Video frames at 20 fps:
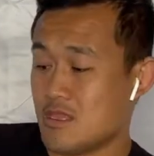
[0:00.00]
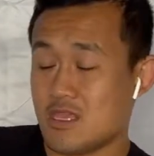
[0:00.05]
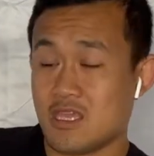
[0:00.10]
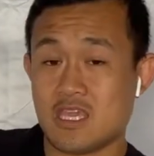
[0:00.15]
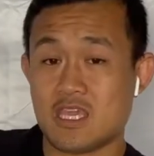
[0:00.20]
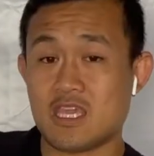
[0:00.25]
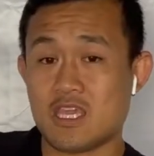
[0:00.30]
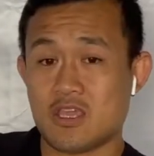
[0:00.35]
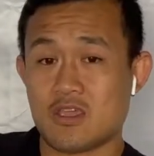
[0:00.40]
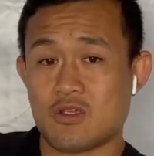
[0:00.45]

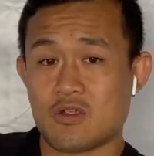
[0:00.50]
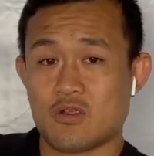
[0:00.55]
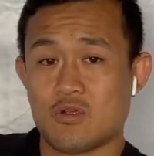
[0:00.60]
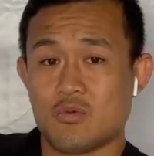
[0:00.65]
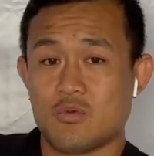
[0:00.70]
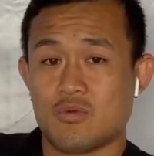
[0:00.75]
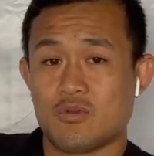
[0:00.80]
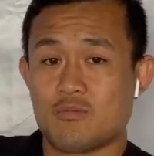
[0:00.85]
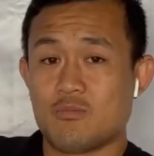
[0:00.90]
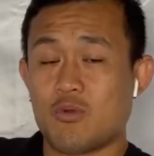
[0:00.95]
here
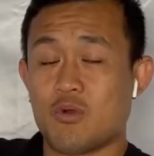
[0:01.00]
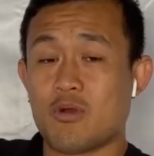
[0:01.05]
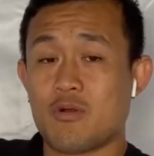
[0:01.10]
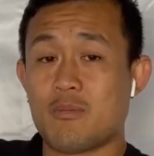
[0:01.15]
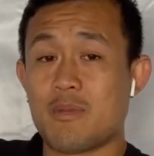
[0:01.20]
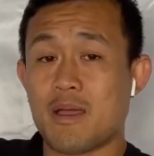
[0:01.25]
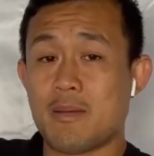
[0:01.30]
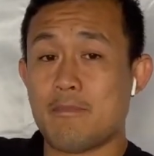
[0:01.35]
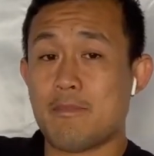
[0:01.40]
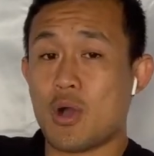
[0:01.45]
with more of my
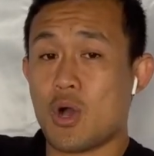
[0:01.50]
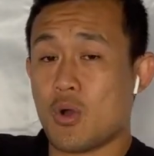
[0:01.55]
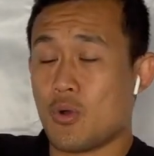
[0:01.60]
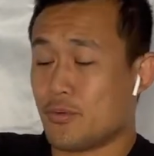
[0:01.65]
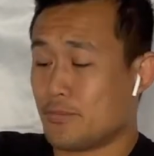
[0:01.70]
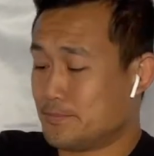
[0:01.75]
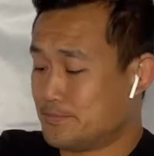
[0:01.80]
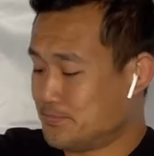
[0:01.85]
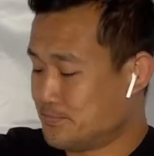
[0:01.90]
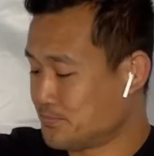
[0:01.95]
bone.
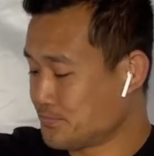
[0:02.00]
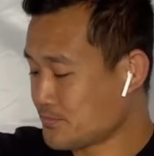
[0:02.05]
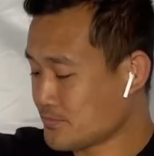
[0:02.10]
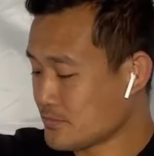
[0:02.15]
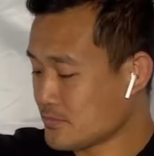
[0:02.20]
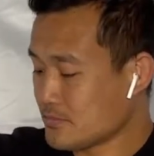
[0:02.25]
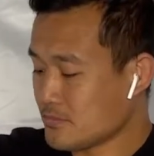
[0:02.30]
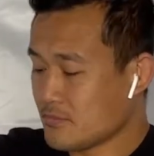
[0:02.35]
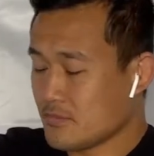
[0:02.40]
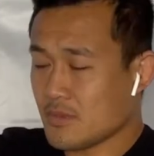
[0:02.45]

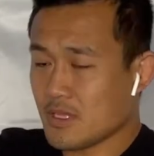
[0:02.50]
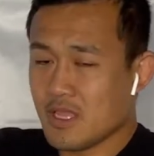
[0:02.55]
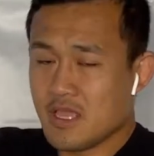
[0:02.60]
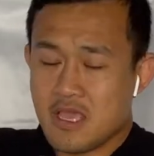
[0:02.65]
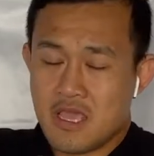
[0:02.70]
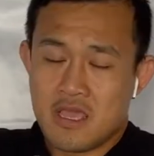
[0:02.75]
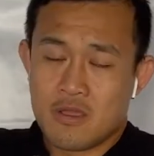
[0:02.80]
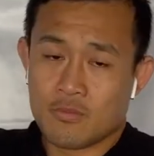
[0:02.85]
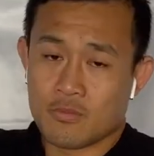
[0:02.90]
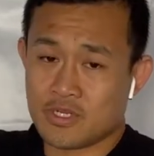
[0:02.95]

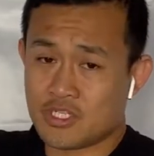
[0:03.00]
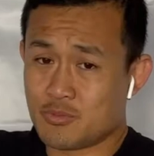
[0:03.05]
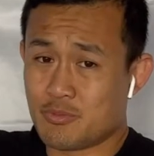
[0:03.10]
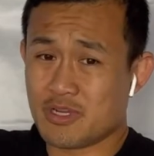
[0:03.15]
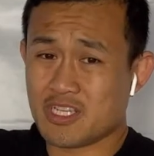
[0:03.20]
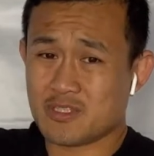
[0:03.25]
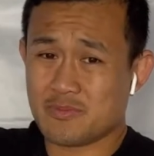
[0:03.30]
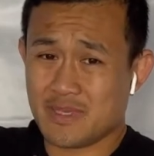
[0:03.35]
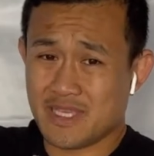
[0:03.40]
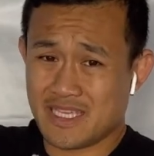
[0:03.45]
Which brings
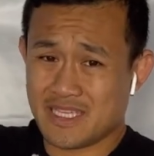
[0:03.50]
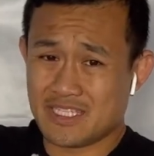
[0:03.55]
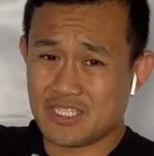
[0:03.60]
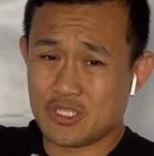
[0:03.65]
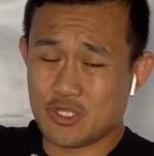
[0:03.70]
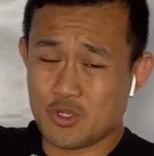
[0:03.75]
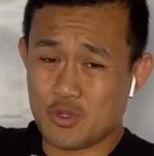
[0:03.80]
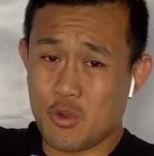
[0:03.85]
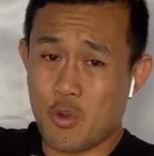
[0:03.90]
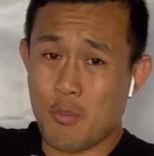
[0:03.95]
me
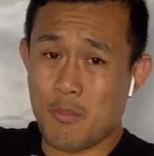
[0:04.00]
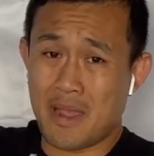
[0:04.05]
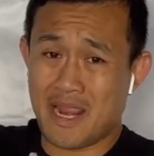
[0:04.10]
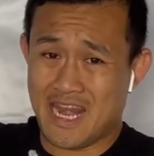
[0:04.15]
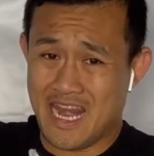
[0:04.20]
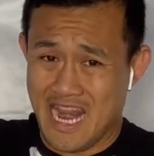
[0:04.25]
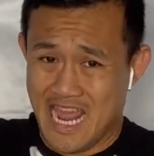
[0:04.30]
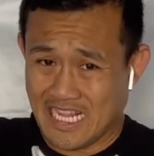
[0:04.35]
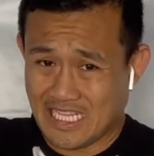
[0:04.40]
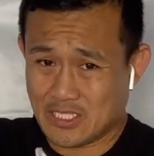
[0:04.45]
into my
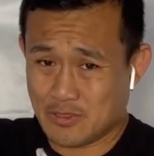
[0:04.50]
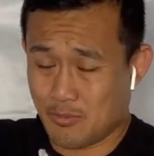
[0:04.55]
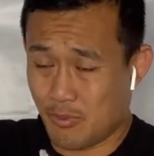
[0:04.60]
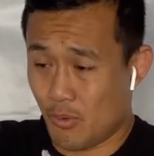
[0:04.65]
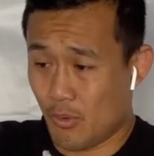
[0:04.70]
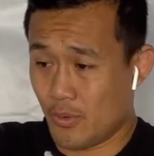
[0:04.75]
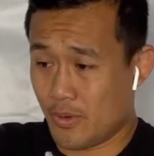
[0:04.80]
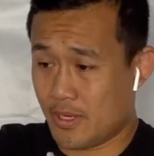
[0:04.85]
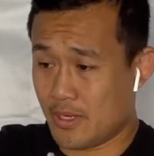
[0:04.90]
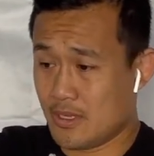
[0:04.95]
next
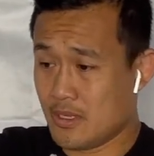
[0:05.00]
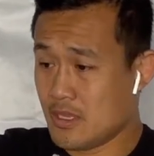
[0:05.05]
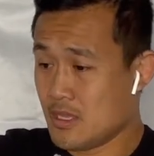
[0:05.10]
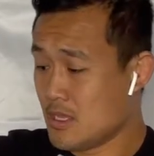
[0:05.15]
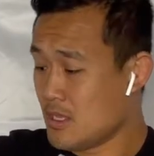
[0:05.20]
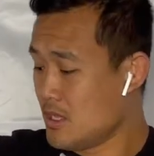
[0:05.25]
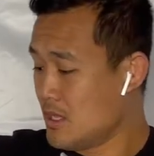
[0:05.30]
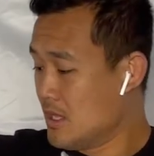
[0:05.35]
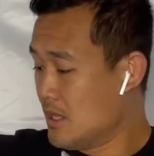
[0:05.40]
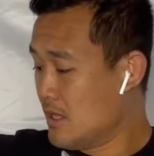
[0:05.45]
point.
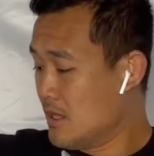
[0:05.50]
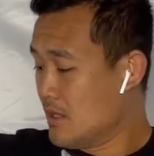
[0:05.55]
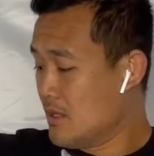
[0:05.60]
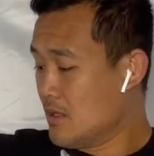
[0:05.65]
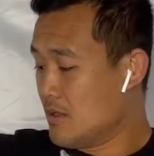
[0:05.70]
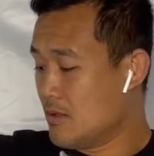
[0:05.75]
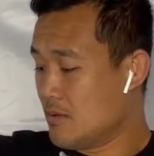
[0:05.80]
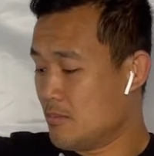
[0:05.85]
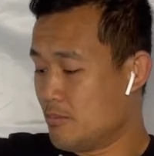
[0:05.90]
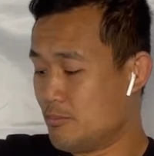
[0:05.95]

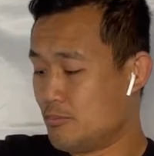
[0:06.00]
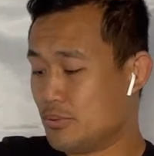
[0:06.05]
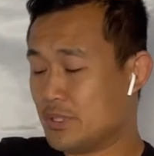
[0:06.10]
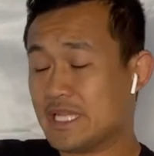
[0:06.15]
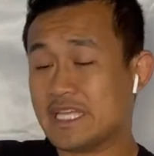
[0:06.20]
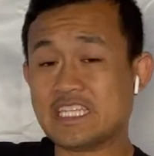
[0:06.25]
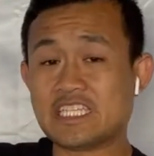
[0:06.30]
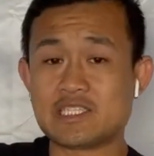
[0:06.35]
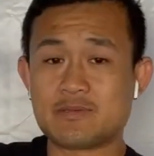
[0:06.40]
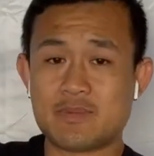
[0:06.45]

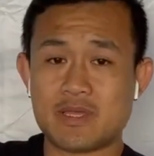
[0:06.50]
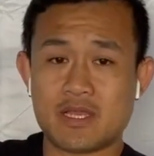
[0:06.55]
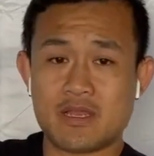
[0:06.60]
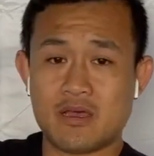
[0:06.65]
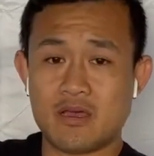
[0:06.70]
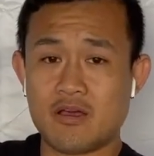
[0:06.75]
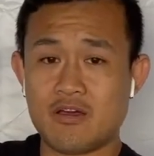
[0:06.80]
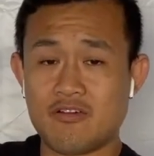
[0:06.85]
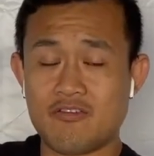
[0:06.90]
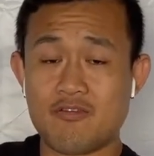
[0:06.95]
Placement
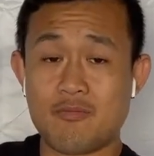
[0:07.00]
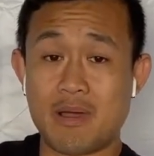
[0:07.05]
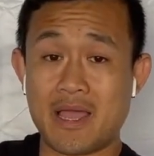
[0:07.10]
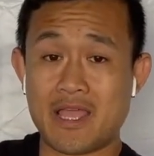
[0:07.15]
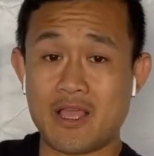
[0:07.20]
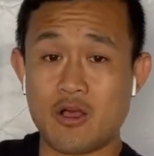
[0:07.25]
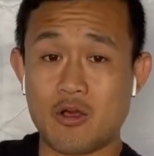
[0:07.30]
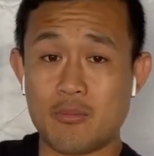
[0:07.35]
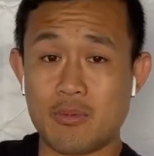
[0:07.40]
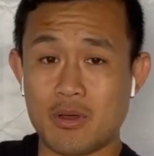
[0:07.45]
of my
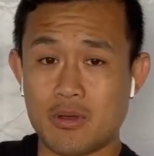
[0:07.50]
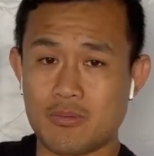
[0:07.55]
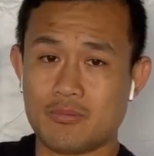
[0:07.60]
elbow